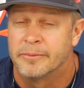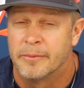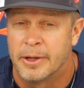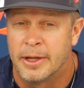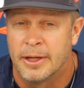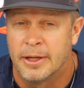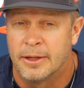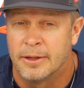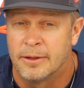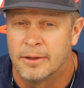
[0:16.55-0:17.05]

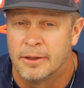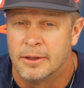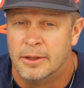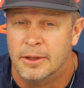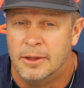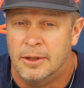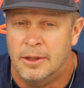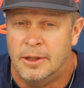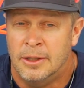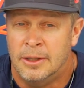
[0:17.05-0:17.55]
and
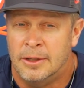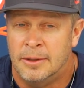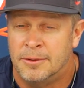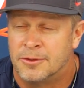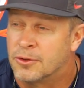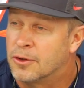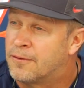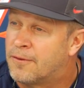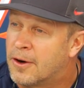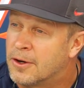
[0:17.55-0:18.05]

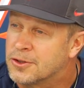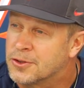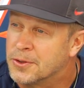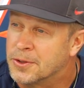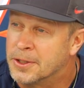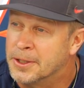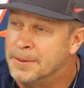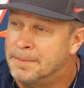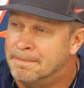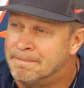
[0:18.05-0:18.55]
so far so
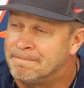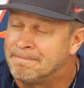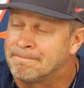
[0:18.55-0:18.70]
good.